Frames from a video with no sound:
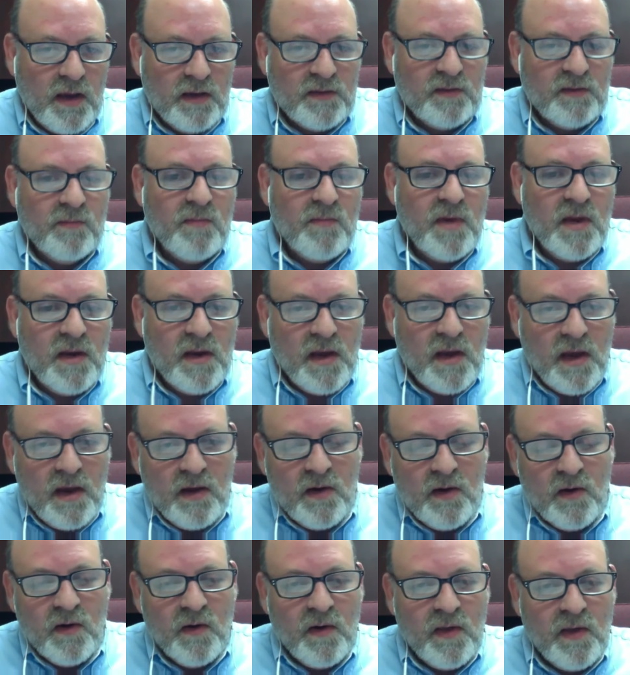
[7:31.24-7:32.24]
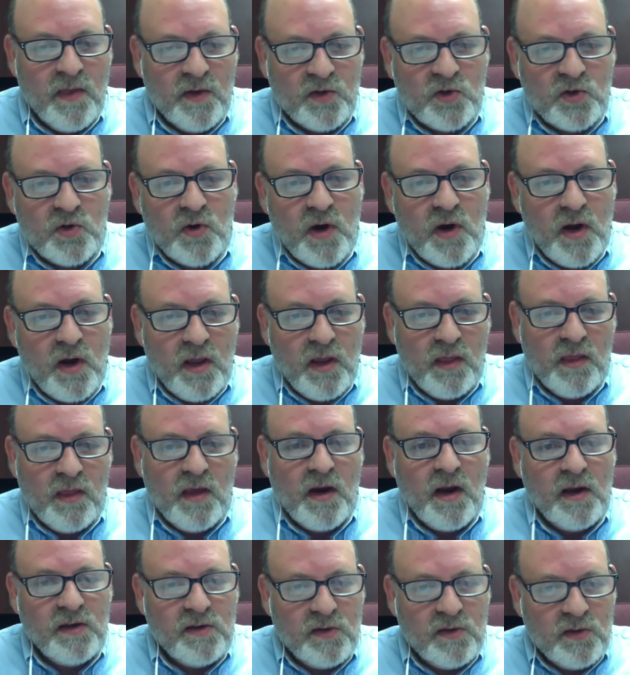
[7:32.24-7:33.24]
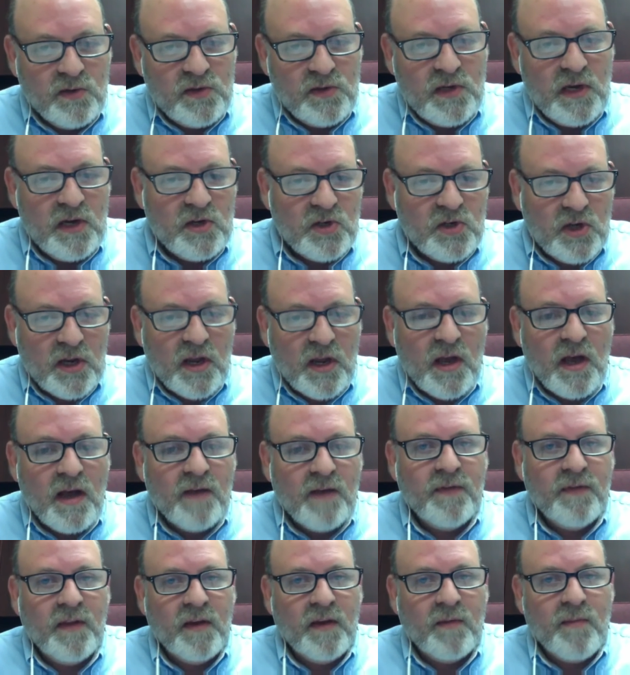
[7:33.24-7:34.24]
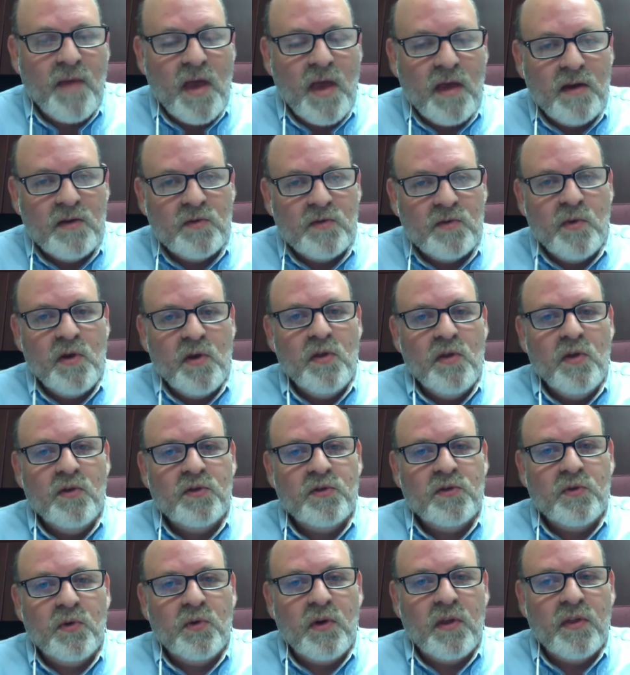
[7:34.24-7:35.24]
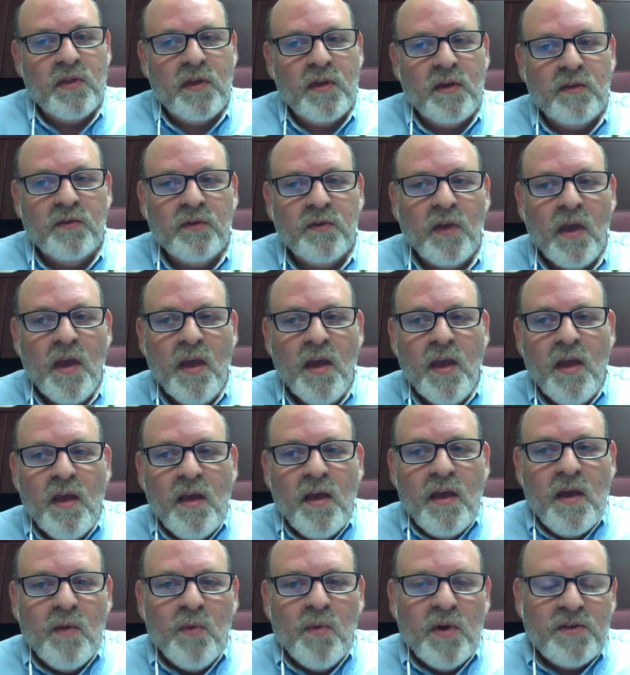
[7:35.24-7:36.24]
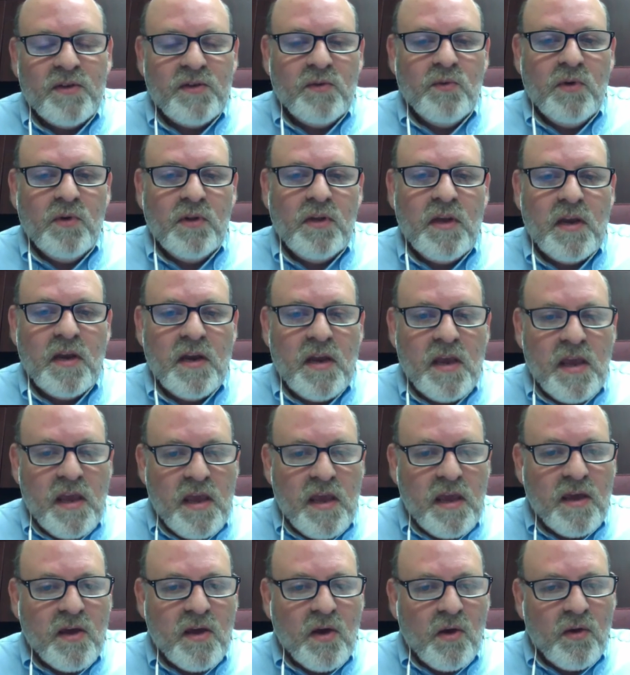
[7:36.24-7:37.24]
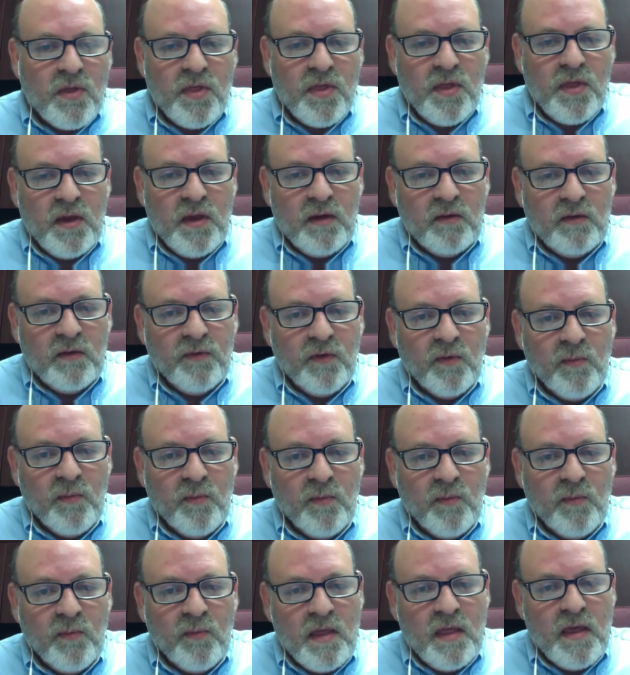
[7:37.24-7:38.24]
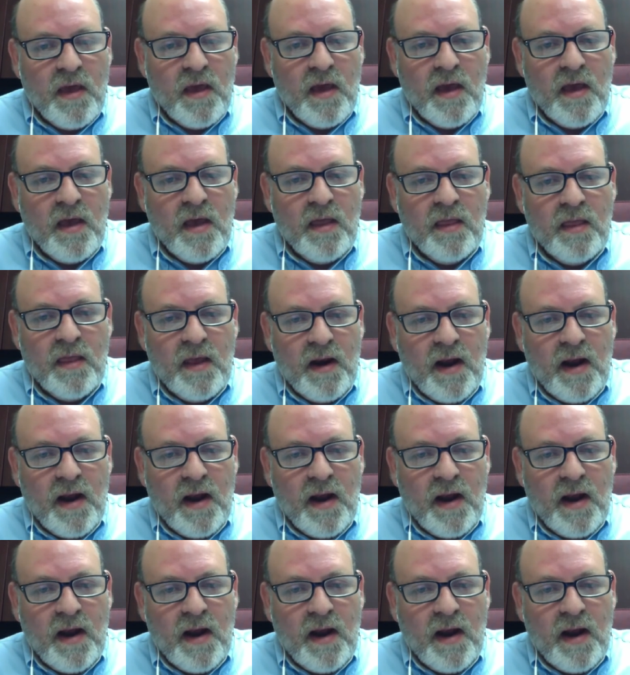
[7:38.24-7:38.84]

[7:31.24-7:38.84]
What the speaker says: a mediator and the training that I do teaching conflict management and those sort of things, it wasn't really an ego thing for me that I